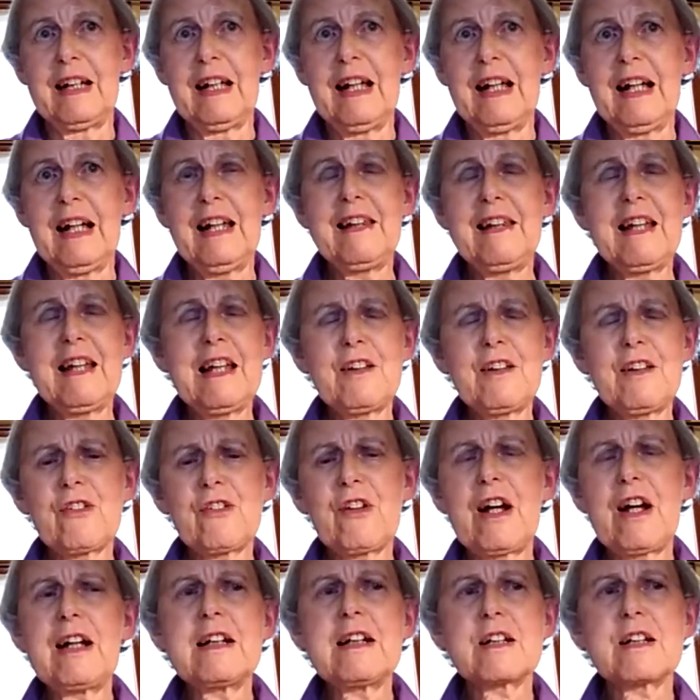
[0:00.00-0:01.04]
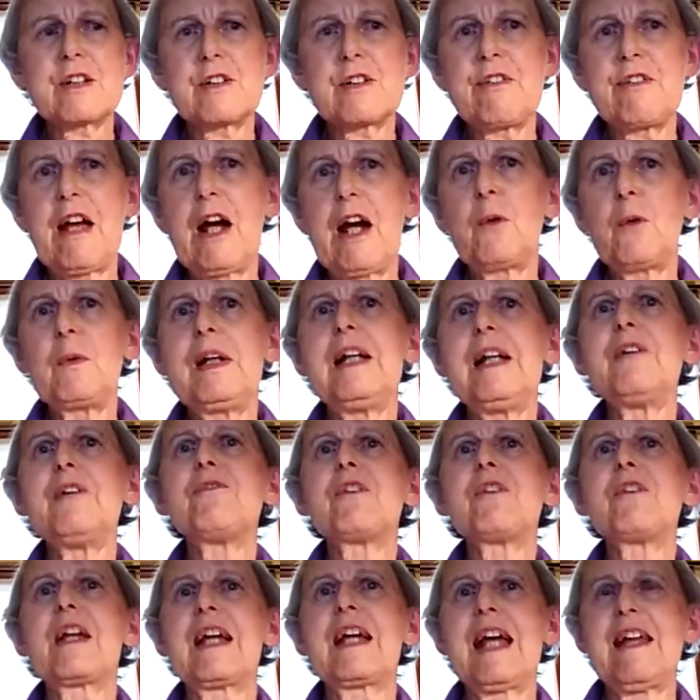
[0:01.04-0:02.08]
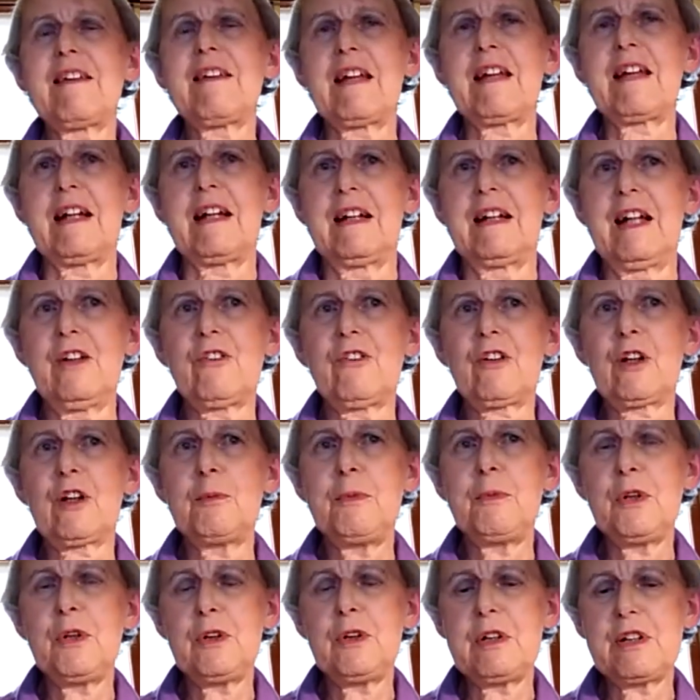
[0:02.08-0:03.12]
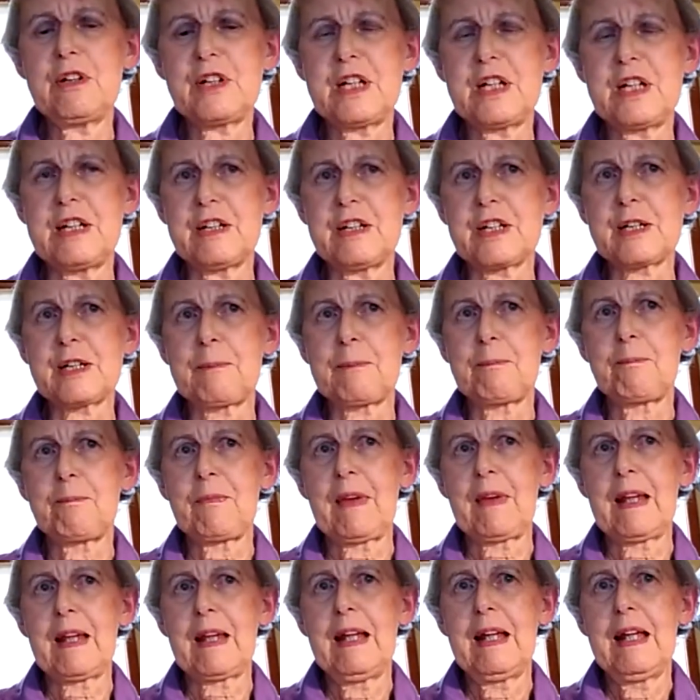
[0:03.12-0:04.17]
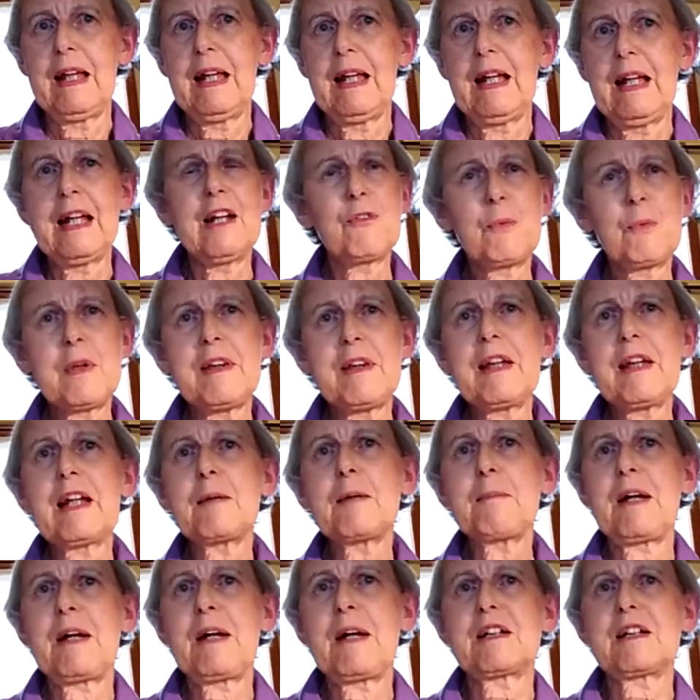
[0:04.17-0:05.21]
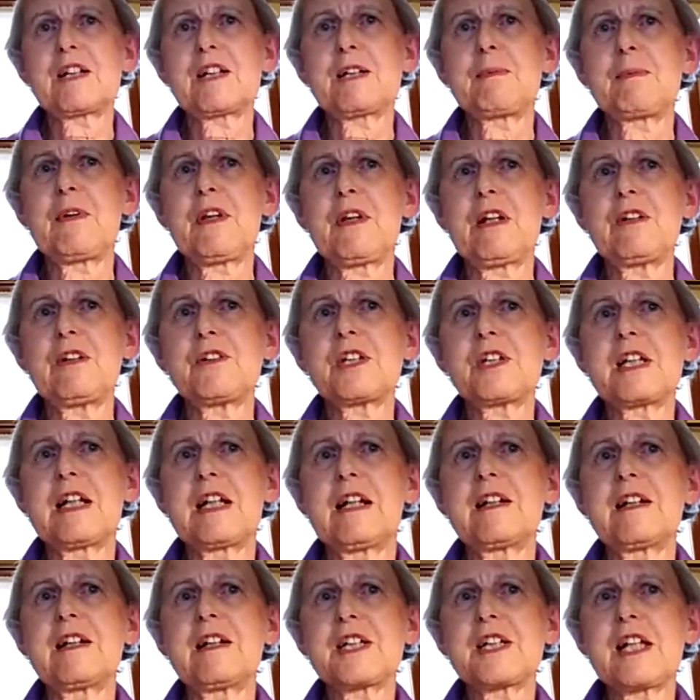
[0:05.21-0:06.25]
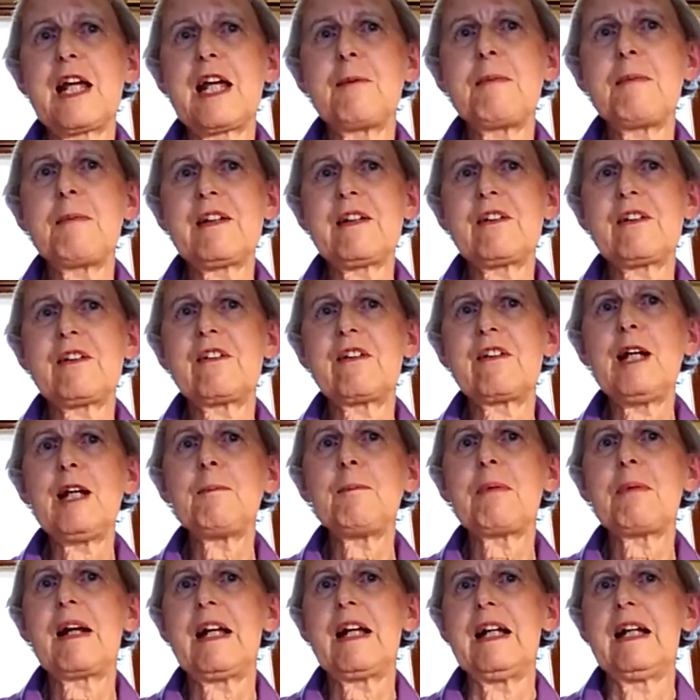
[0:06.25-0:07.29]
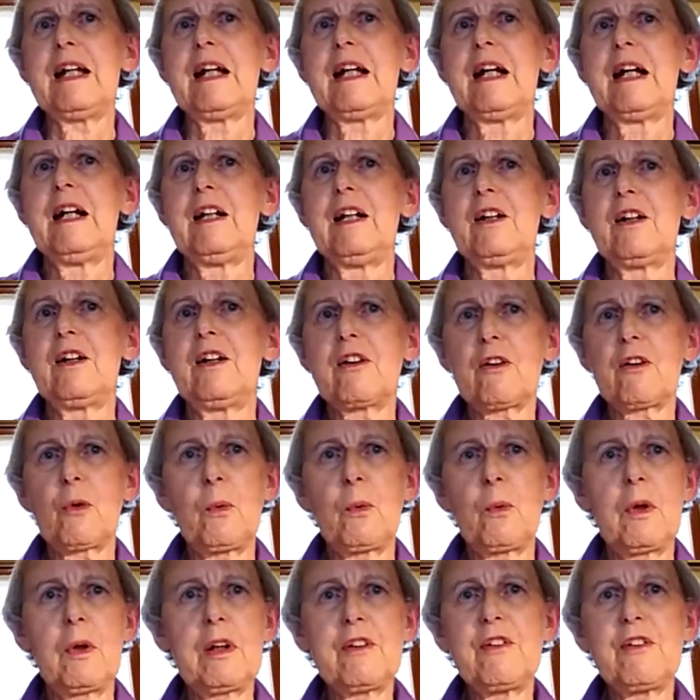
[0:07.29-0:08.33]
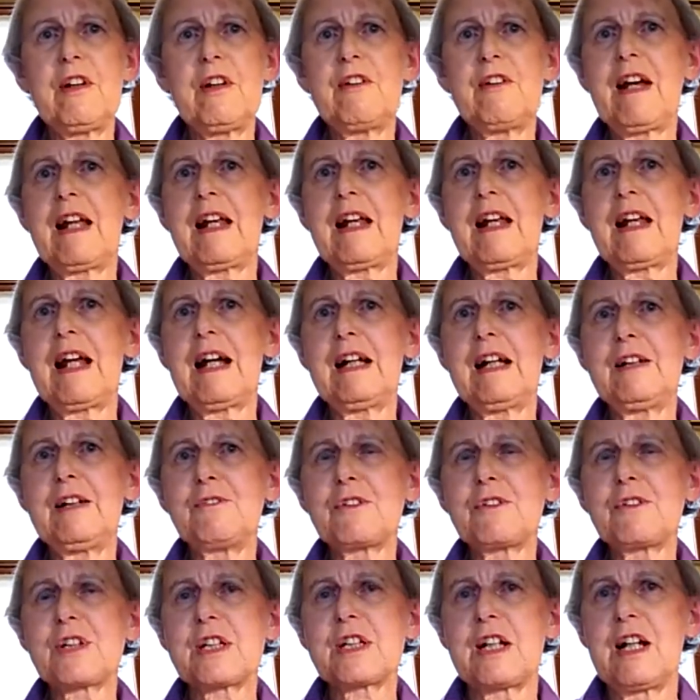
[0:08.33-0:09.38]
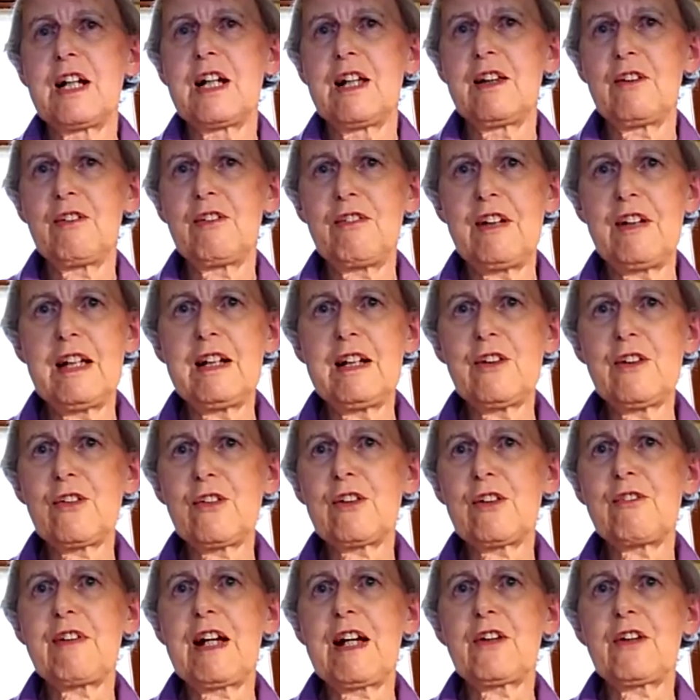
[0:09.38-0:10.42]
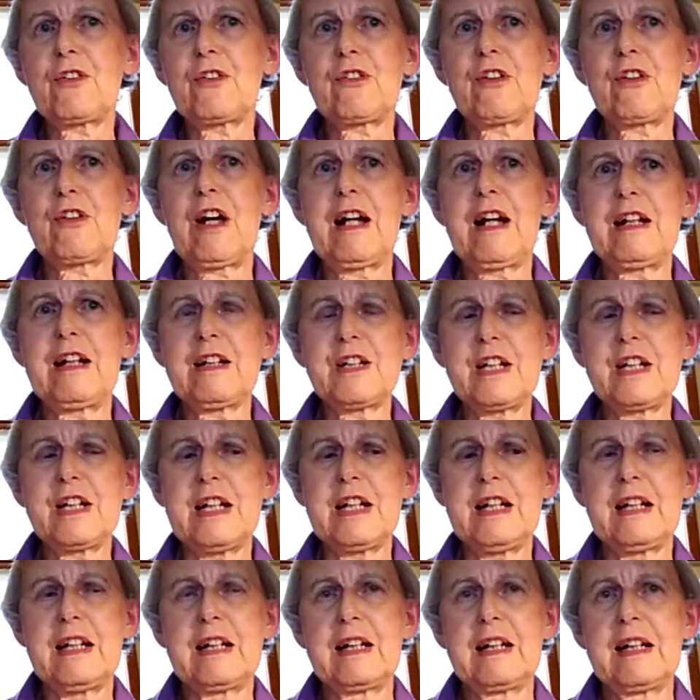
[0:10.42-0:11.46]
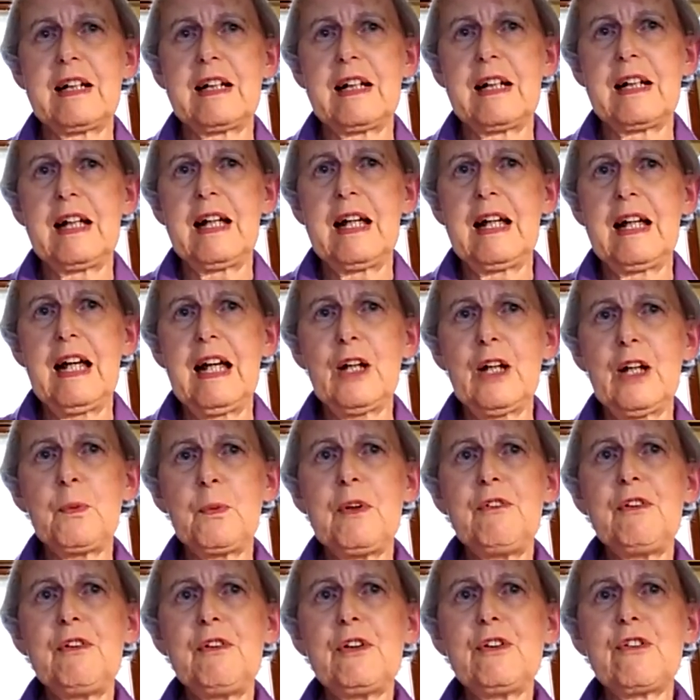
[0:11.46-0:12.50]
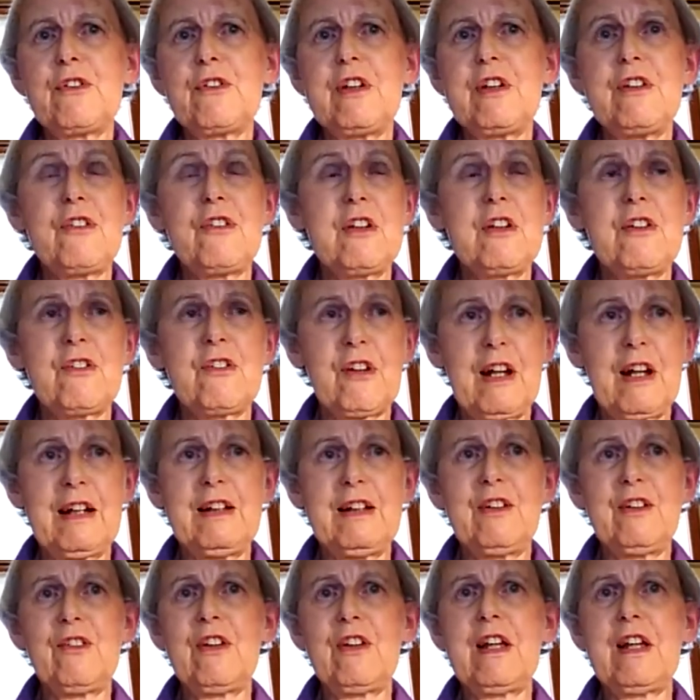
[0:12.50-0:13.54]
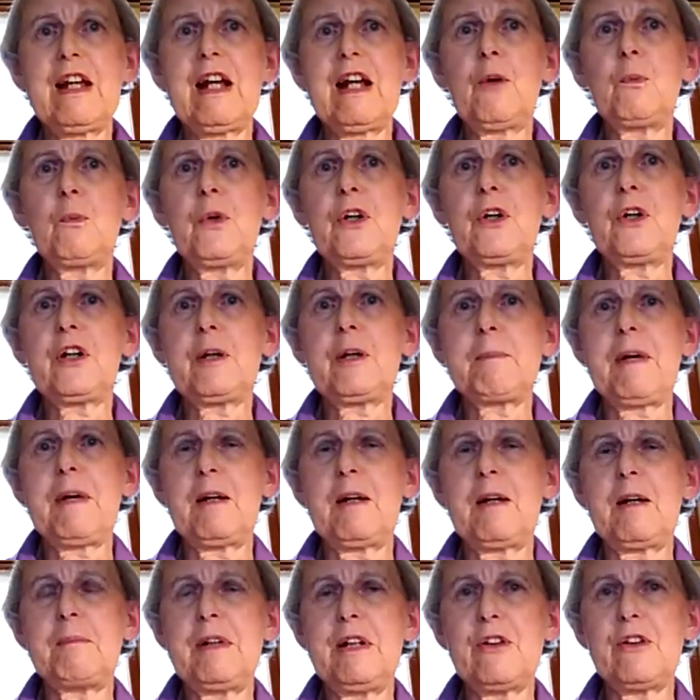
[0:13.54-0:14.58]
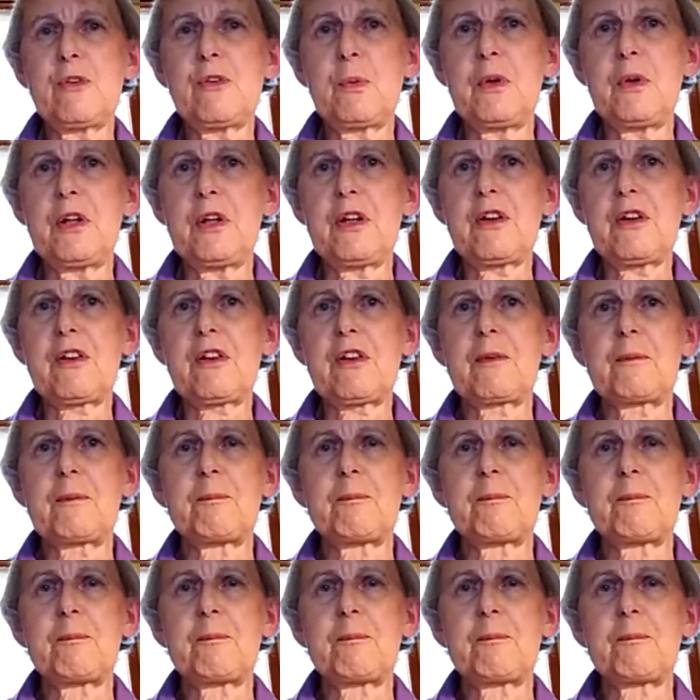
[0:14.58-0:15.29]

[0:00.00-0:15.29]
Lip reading: and they're the science of how we live together as communities. And if we think about some of those things, they matter deeply to the quality of our lives, the fairness of our society. And we've used these insights in our work about Beechworth.